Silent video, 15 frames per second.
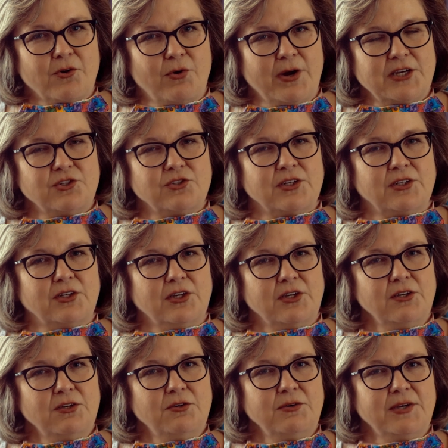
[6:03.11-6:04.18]
the question,
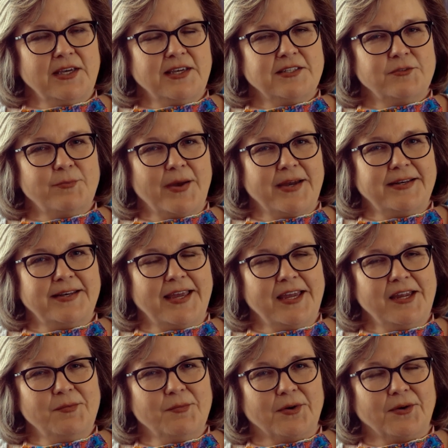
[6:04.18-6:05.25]
who is my
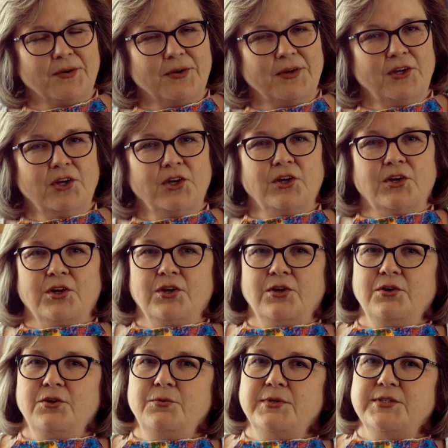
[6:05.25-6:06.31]
neighbor?
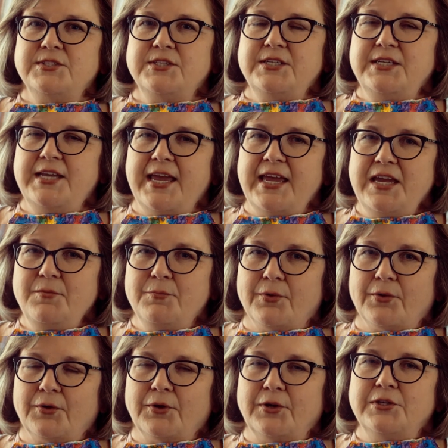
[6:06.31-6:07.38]
Who was the
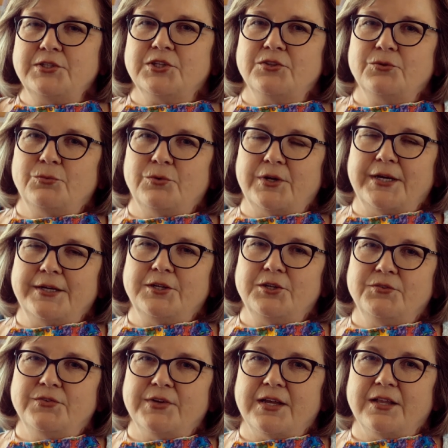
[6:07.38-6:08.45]
neighbor to the one
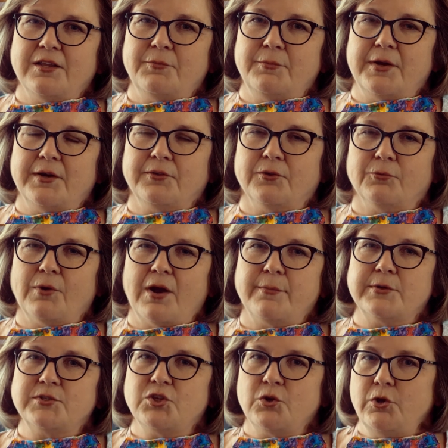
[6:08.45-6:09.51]
who fell among the
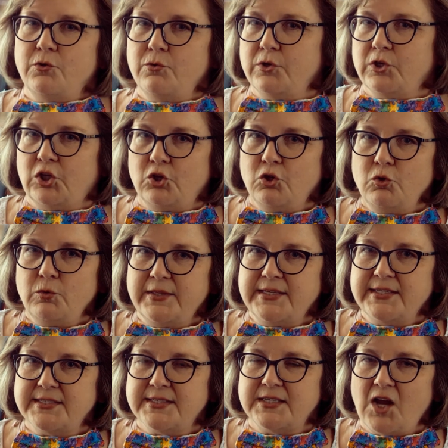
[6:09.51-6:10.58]
robbers? So who are you in
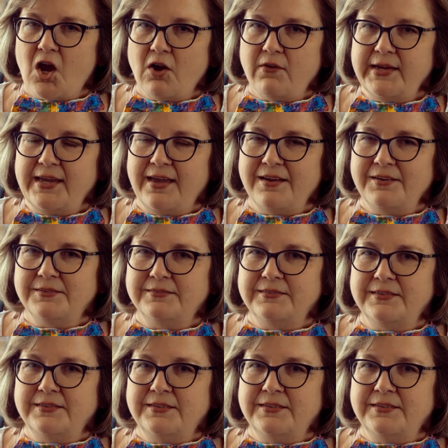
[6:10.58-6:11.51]
this scenario?